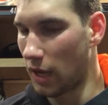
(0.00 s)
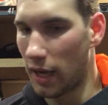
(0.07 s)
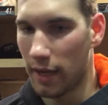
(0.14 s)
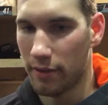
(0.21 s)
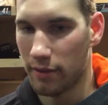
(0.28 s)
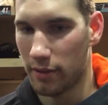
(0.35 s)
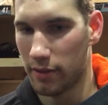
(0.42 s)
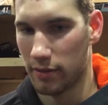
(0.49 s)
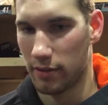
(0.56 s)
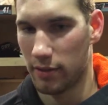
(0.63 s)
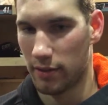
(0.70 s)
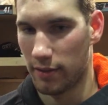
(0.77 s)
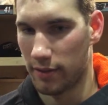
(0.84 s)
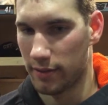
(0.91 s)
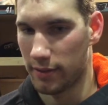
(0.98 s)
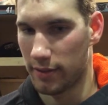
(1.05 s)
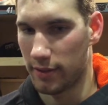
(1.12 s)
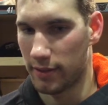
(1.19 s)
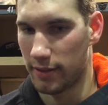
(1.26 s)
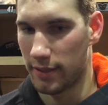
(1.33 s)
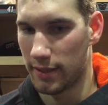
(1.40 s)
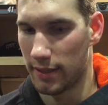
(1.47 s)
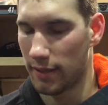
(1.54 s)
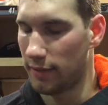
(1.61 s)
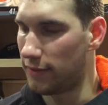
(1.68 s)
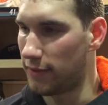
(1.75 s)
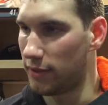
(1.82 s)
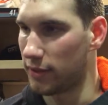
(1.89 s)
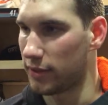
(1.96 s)
I thought you know I did
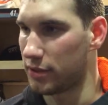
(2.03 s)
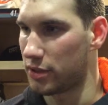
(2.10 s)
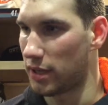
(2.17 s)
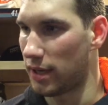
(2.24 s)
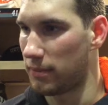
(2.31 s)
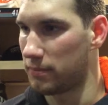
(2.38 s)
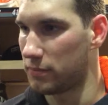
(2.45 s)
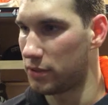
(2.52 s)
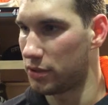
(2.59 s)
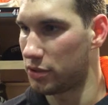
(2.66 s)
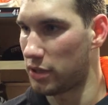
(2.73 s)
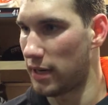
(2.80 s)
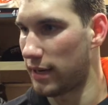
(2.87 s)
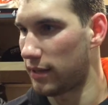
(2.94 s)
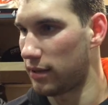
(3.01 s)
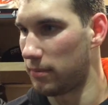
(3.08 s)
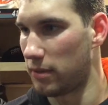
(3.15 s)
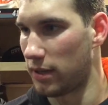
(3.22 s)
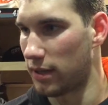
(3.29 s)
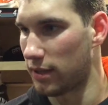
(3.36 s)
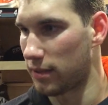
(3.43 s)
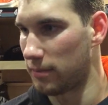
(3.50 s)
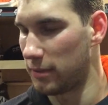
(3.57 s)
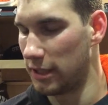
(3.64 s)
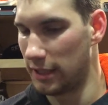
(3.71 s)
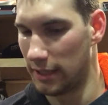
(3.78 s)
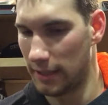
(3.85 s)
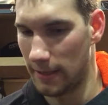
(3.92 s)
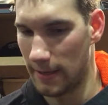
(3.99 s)
a fairly good job just tracking the puck. I
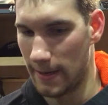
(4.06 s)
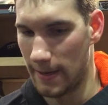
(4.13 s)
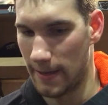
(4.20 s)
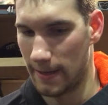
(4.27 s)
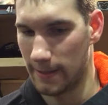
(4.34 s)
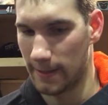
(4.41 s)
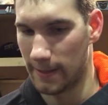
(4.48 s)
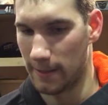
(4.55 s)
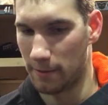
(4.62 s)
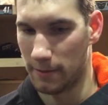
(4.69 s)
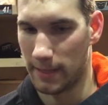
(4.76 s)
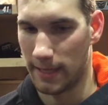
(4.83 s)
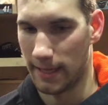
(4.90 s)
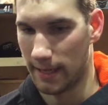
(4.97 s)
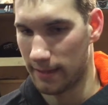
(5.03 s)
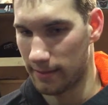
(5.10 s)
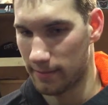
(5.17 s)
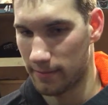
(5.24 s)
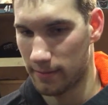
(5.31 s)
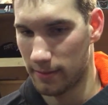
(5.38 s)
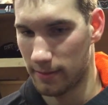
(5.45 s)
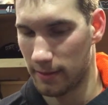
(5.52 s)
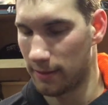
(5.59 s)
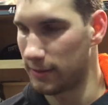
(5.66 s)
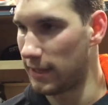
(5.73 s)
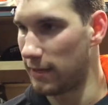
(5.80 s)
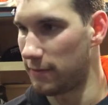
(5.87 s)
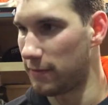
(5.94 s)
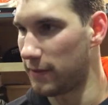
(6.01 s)
mean, you know when they get you know
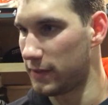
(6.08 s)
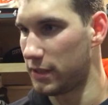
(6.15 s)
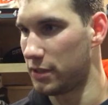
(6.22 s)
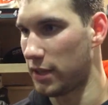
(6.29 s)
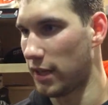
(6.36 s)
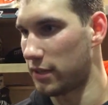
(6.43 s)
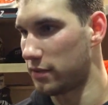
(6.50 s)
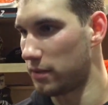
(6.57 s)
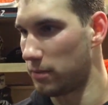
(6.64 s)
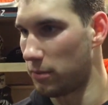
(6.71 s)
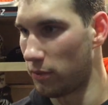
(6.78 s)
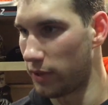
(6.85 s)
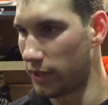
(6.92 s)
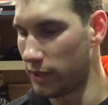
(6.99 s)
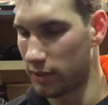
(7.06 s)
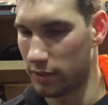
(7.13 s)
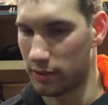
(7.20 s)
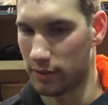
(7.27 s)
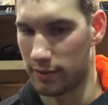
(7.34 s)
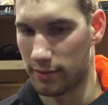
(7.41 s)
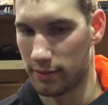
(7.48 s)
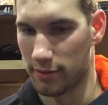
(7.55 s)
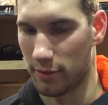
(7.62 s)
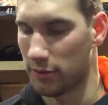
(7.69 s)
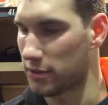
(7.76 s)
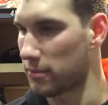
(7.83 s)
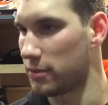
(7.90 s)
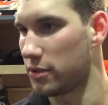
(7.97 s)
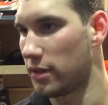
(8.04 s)
10, 15 shots from the point, there's there's
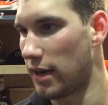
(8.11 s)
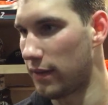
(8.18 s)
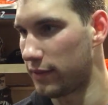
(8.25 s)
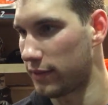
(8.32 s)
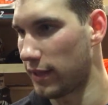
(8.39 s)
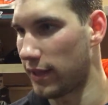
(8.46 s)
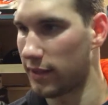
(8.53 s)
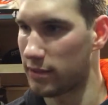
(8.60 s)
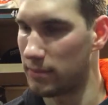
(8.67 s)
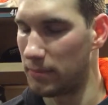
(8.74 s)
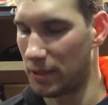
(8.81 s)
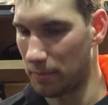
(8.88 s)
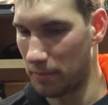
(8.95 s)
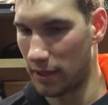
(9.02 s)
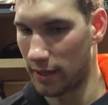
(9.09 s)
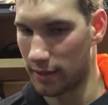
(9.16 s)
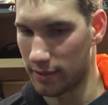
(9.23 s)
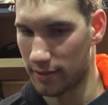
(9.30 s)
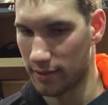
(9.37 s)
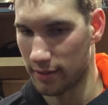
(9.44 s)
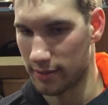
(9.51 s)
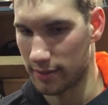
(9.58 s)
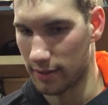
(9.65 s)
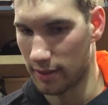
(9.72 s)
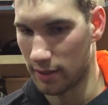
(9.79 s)
always gonna be traffic. They get some big bodies that